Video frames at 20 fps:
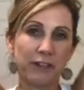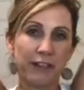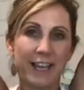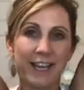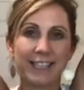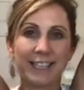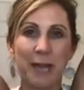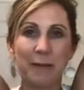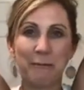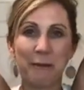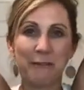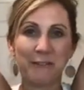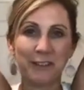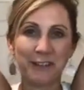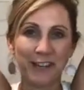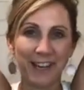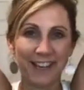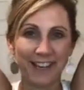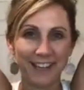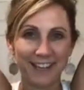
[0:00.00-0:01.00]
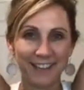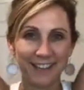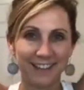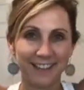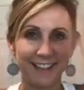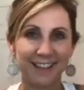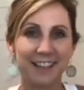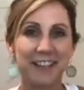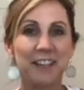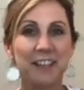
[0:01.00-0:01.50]
legs up over your head and
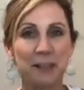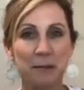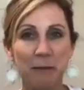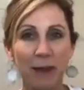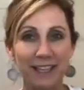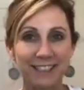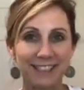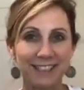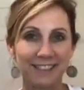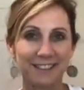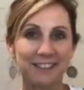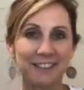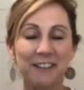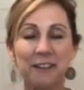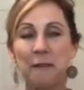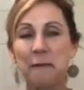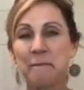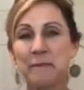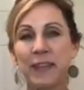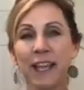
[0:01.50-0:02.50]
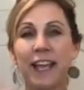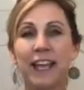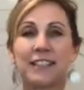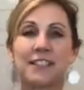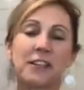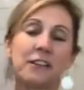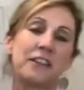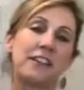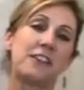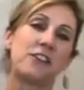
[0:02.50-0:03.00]
like the bicycle. And
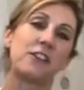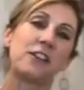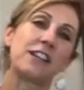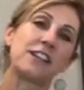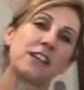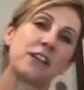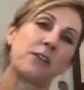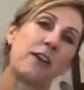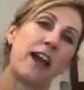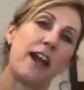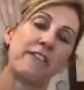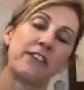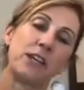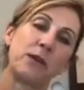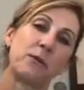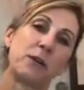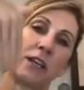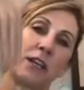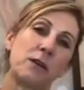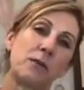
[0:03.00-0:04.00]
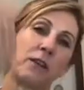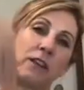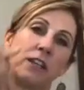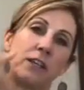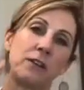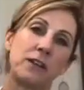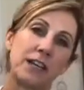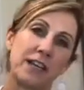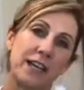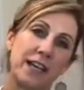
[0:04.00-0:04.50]
so then you get the gravity working with
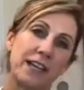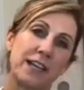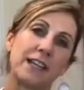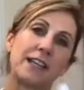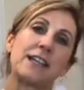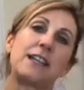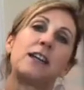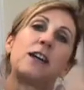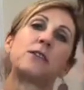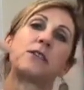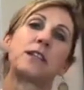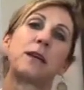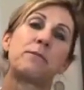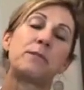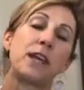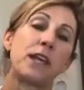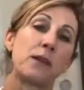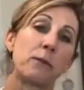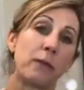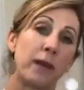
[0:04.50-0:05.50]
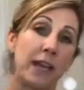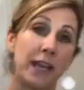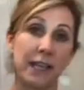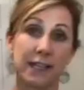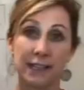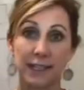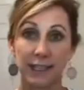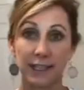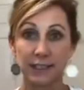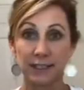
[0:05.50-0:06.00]
you and it kind of goes up the other way.
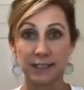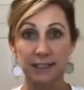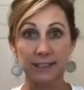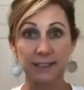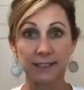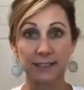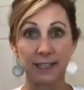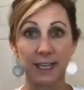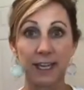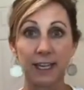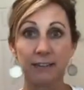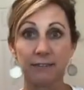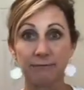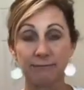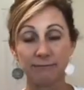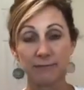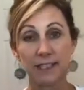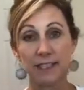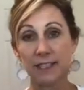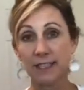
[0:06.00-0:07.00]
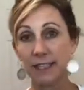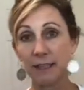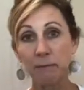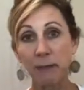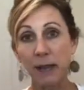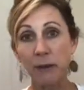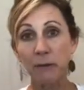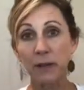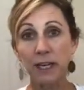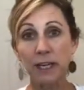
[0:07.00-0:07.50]
And then it just kind of, it
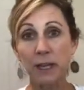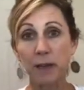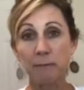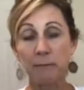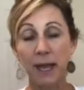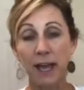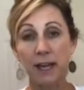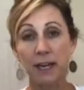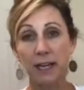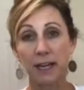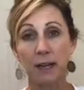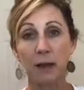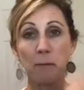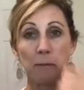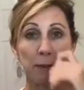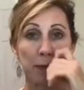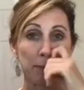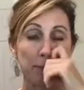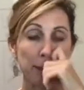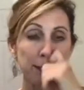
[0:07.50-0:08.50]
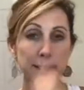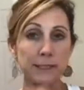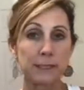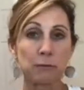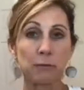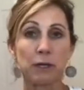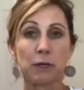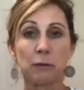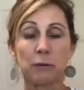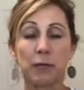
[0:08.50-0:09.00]
might want to come back out, but it might just
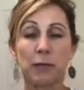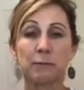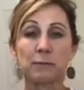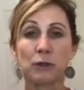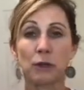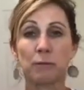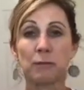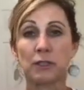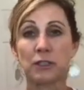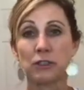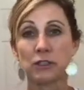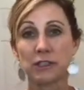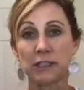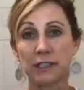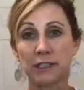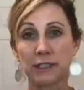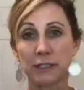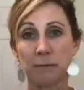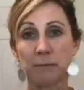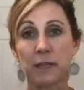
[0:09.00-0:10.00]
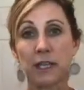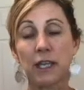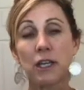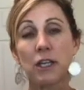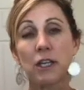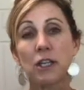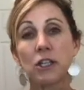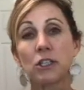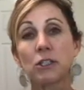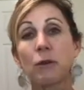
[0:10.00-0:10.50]
want to reabsorb into your system.
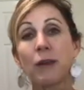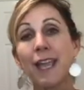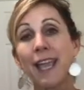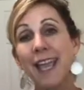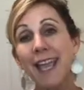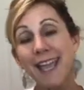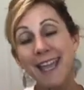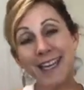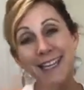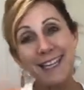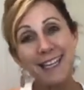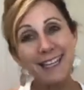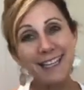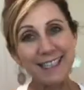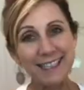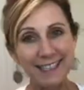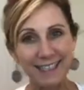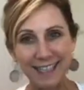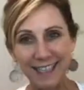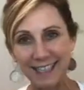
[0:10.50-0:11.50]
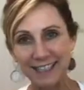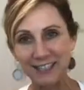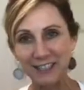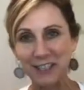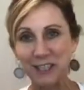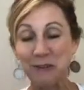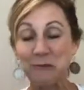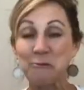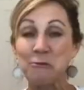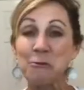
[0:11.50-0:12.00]
So any of these things are
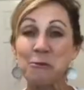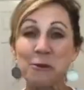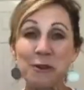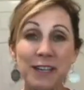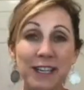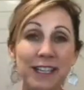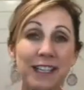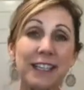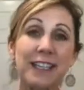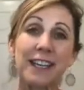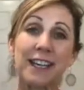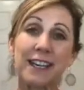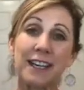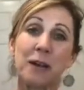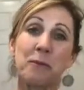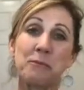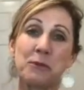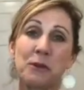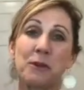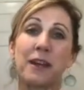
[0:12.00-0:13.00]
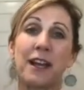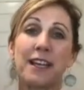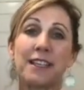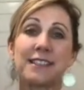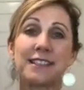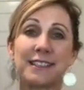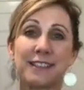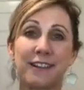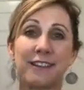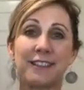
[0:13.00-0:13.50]
going to really help you
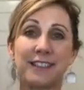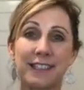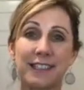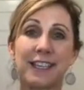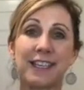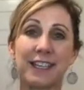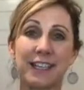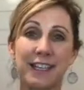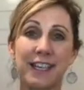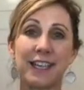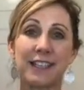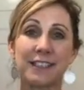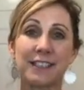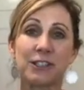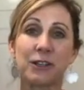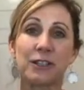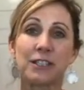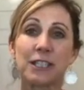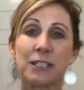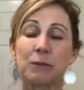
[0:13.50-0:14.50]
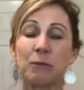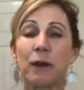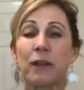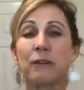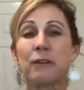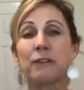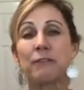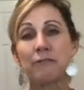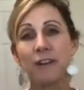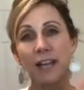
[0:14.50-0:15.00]
guys start to get cleansed. So I just want
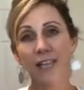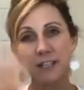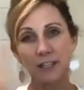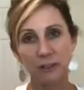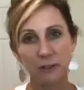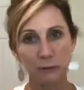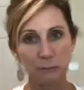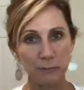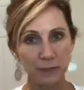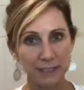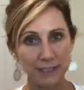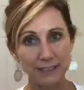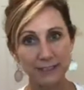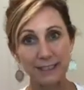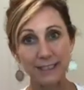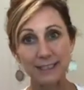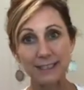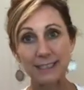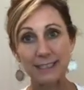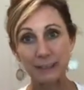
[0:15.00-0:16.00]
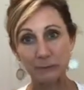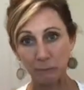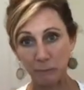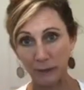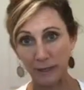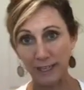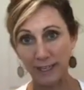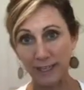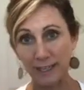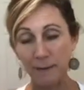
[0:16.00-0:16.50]
to invite you because it is
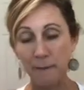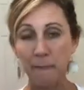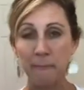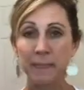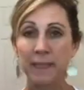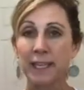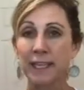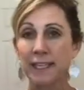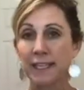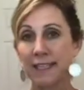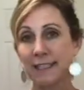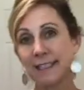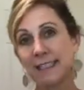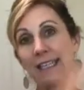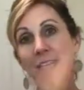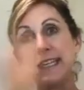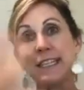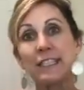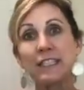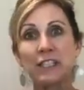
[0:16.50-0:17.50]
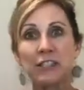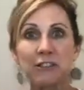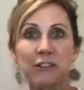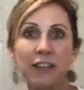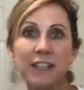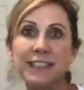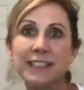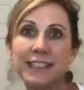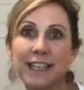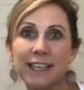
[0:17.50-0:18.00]
spring. It's Easter
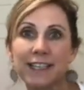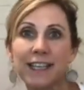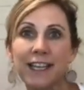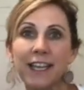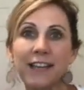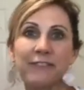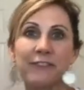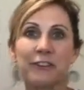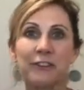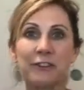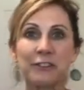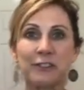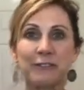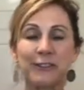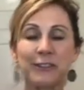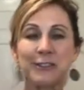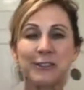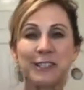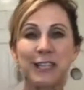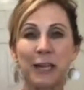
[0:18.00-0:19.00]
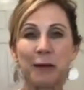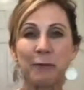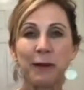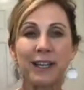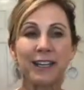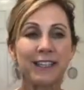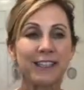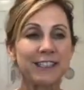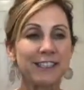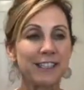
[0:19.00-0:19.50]
on Sunday for those of you who
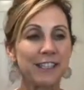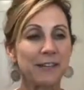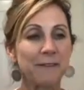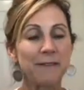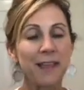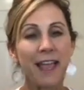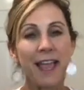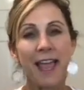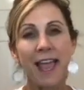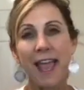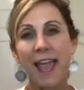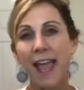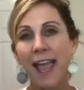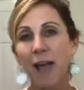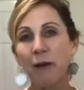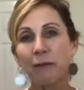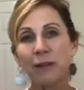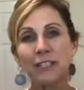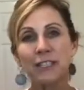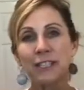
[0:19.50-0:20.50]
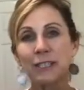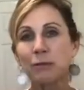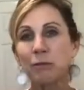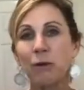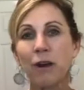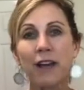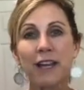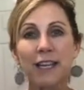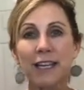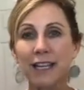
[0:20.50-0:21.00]
celebrate Easter. And we just
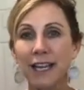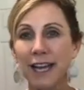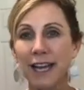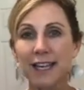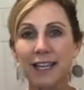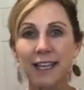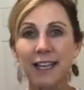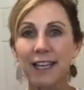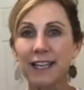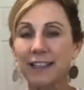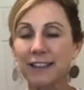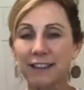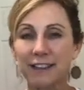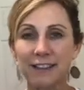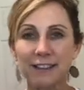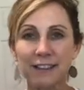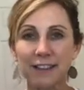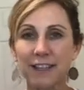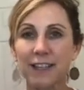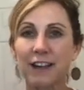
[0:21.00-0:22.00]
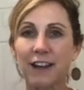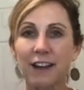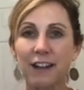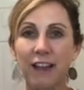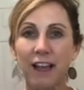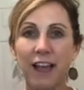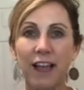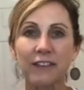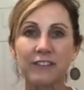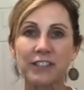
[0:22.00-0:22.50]
want to kind of like look at our
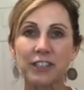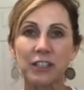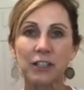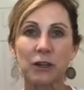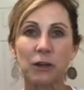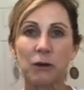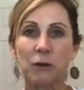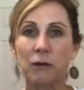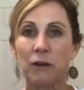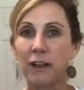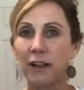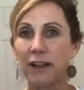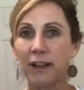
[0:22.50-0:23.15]
lives and go,